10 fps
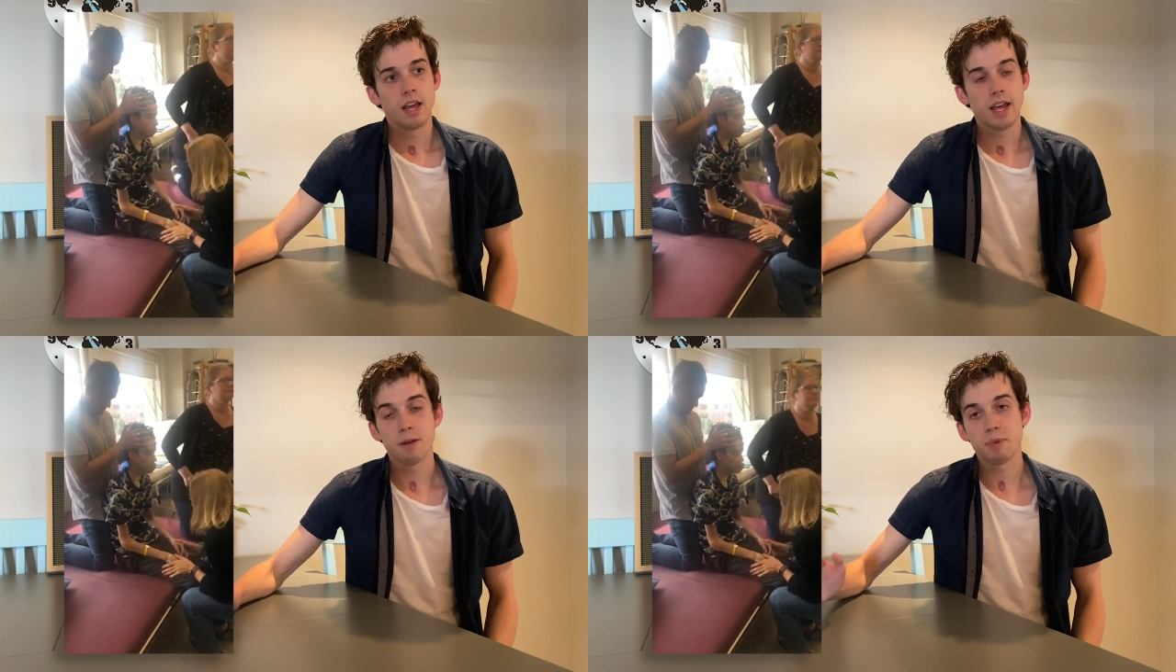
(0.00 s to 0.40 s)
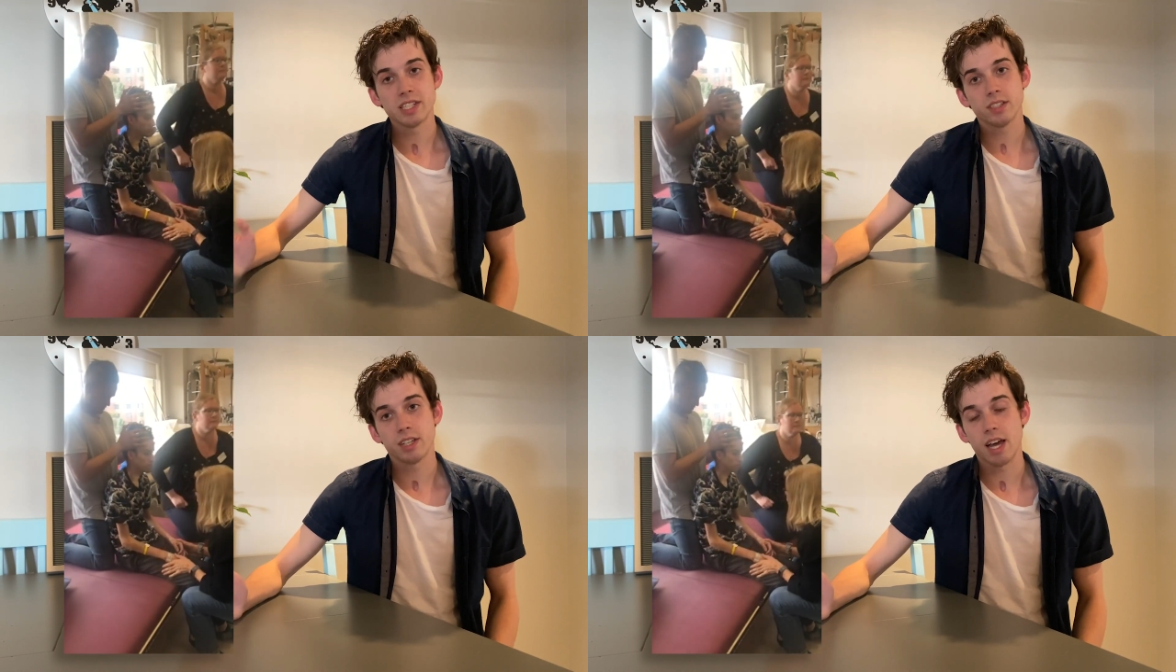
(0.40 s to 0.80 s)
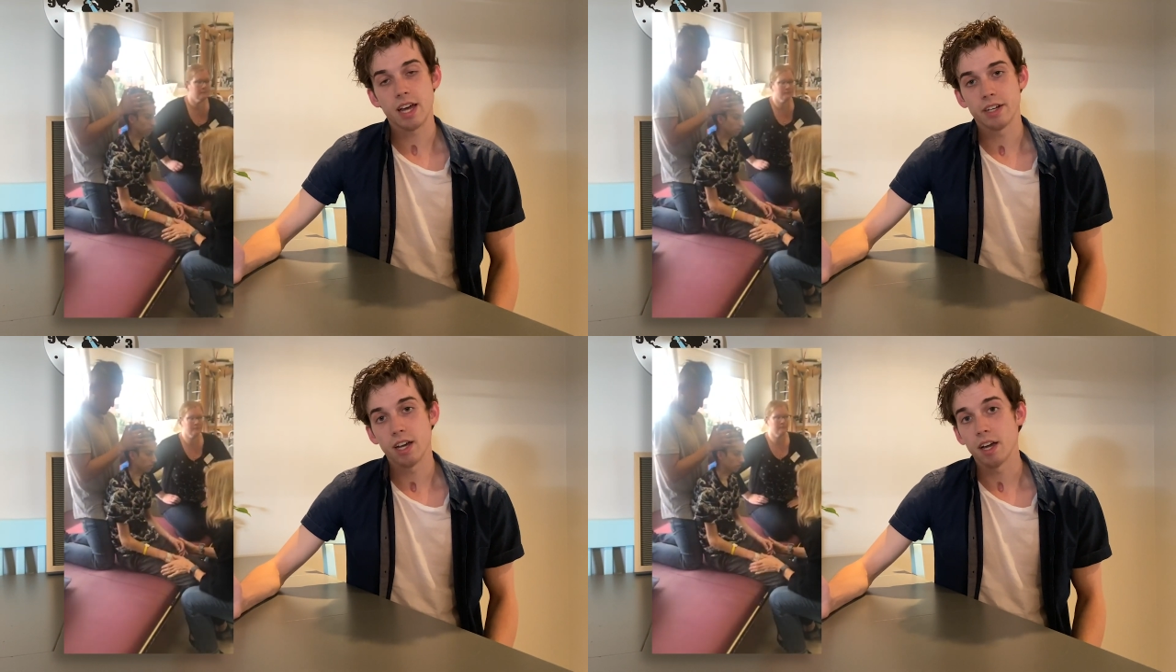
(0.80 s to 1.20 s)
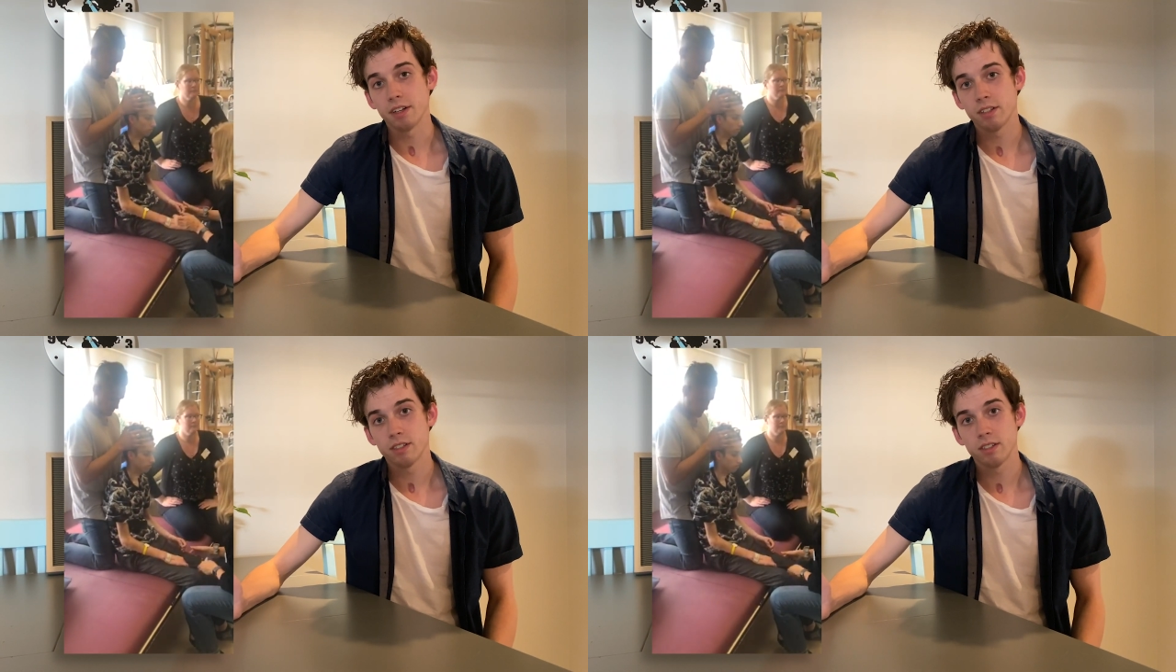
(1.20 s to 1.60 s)
And basically I had
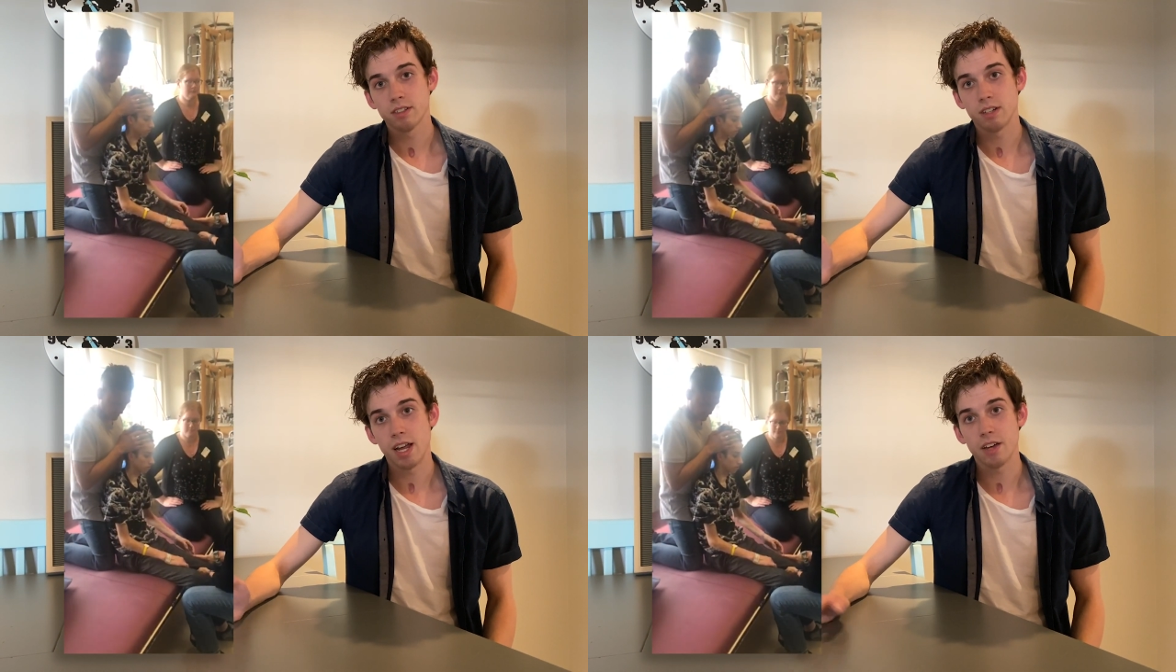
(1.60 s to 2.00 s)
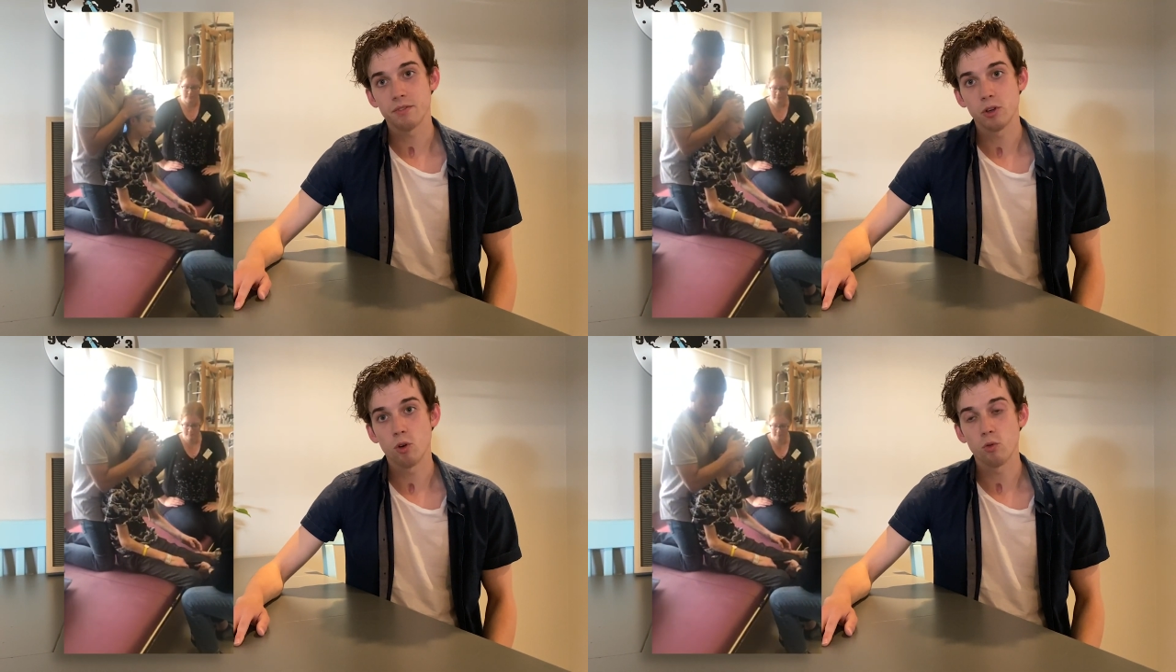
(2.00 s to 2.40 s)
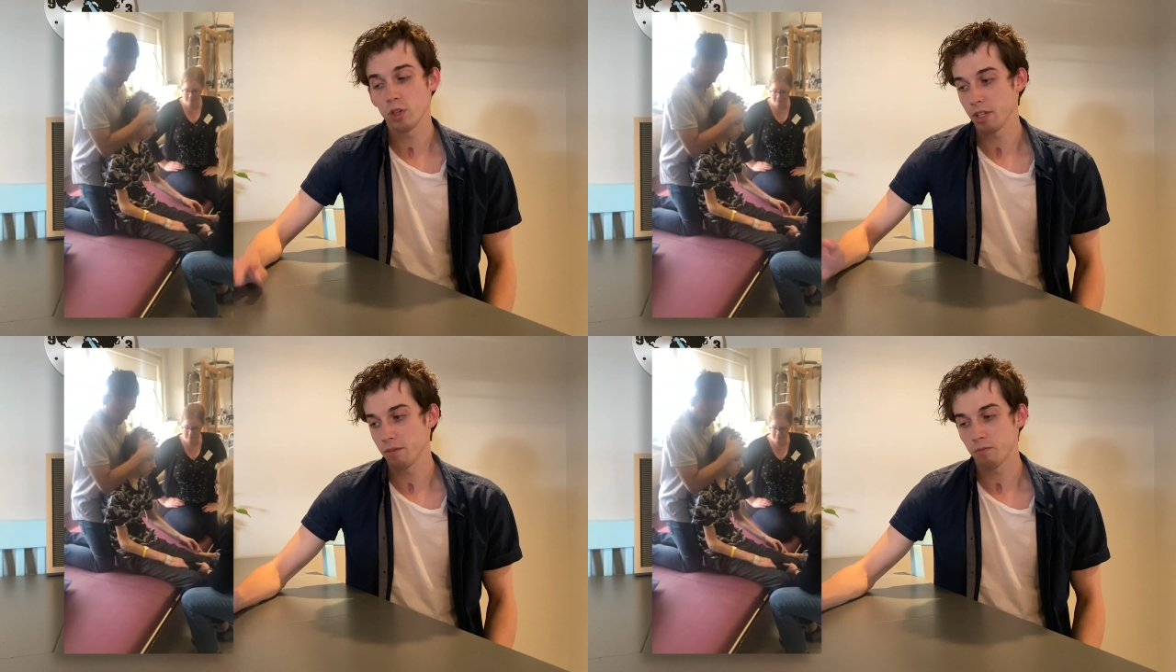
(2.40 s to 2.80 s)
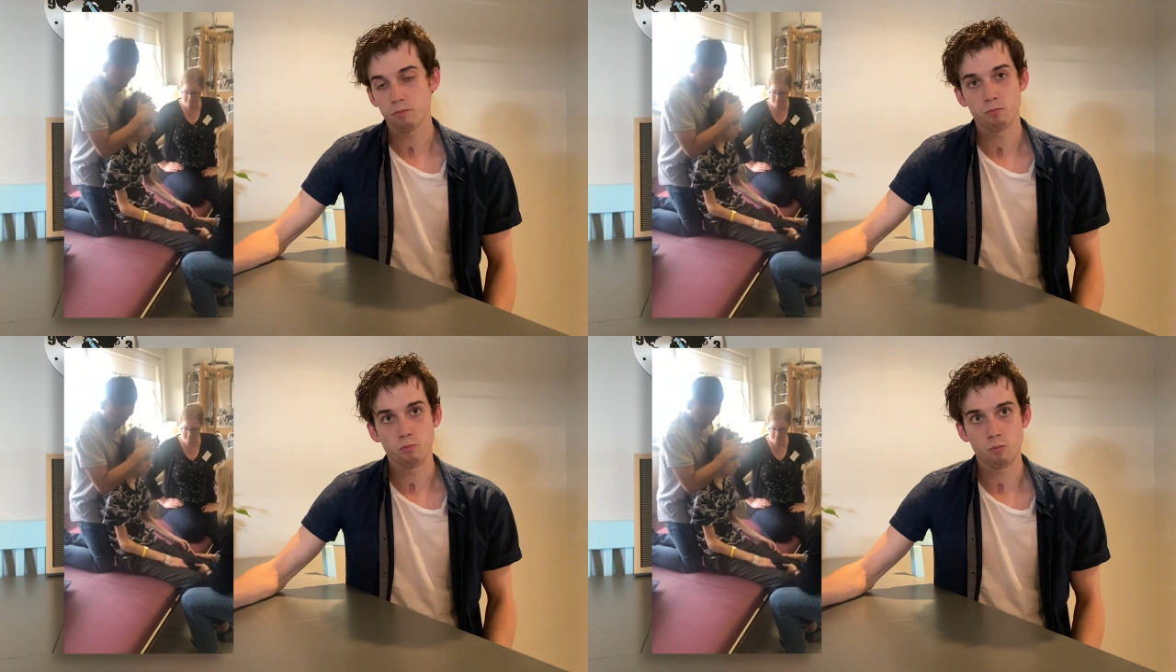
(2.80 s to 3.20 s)
none. I have no really
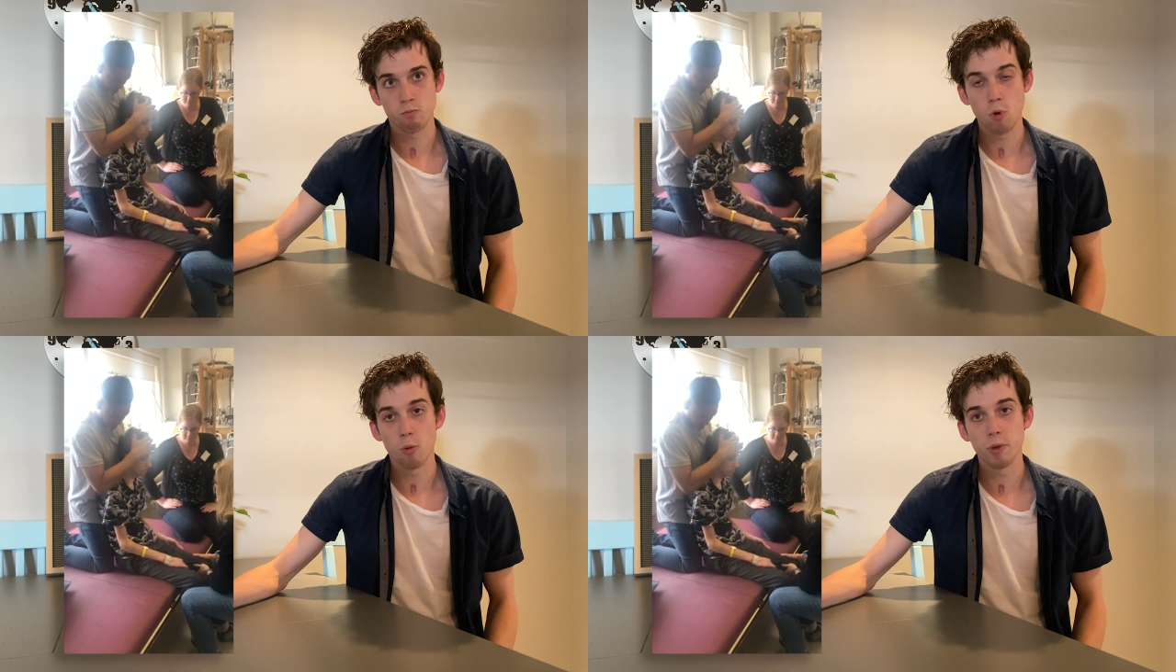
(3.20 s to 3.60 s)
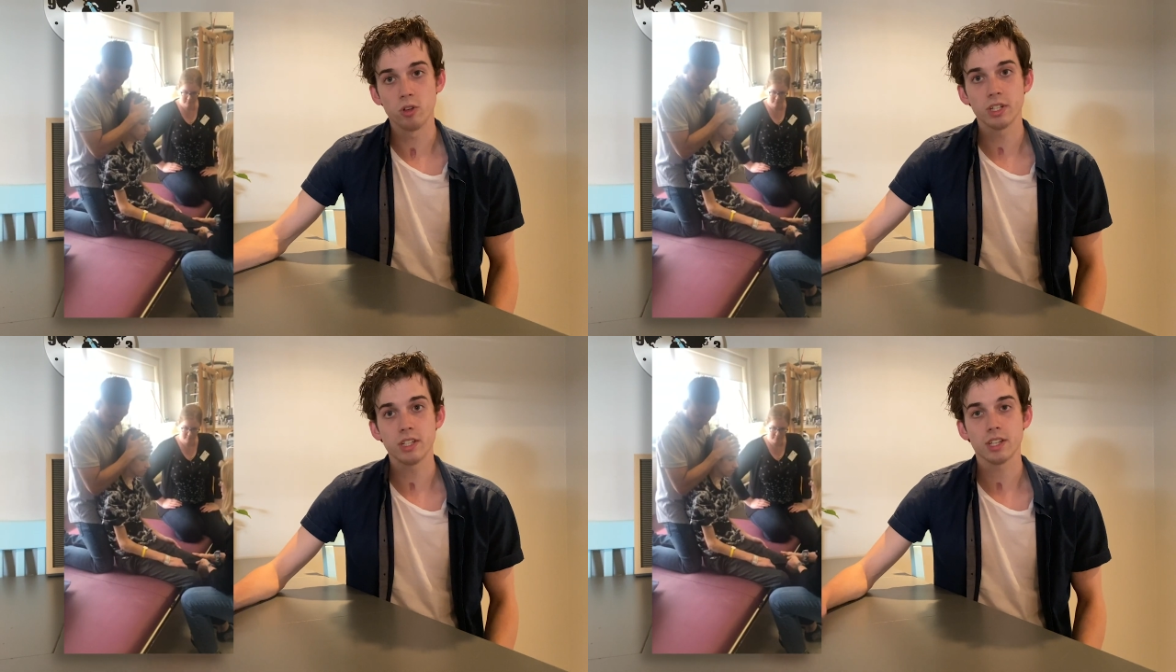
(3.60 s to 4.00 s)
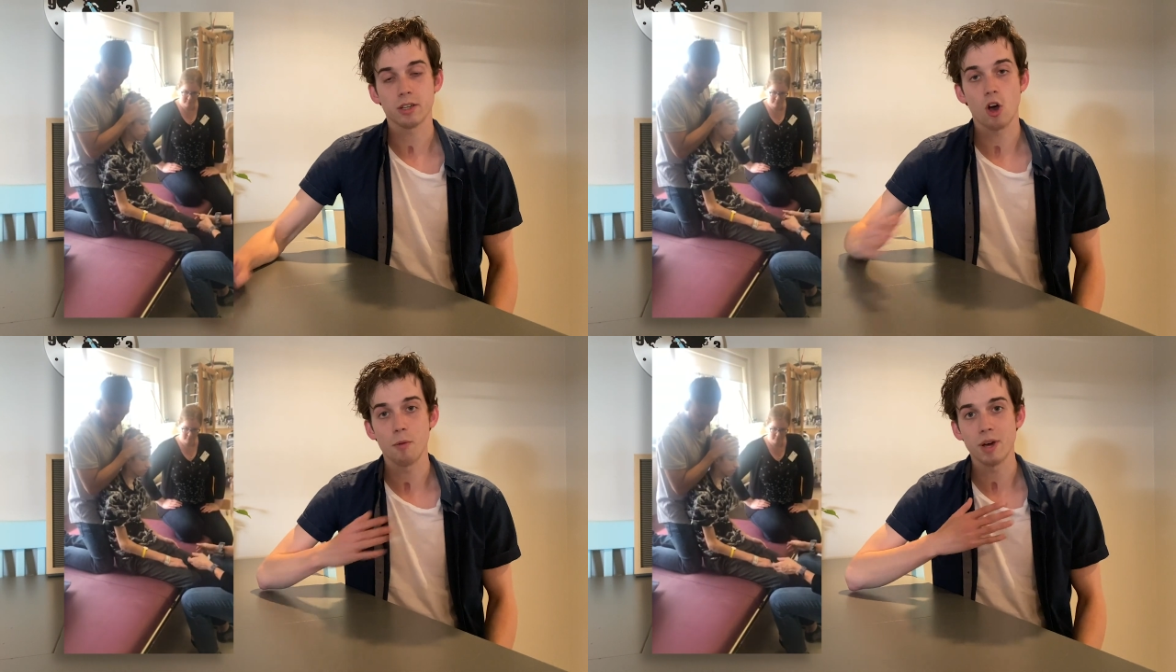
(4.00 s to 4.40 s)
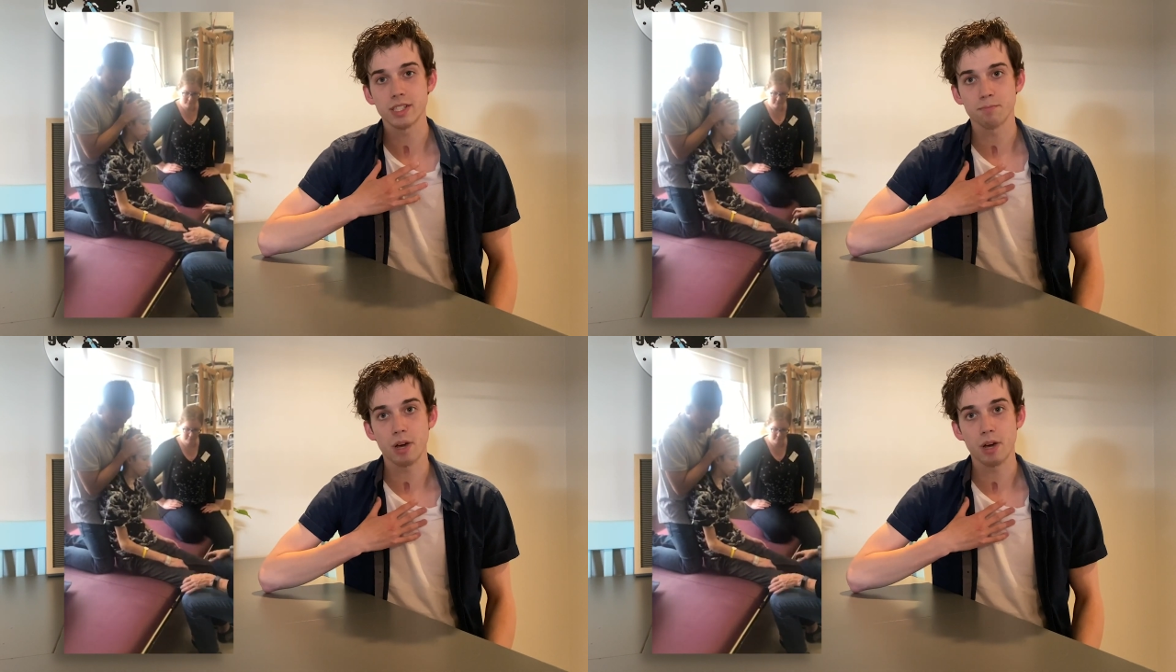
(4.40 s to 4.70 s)
mobility like on my,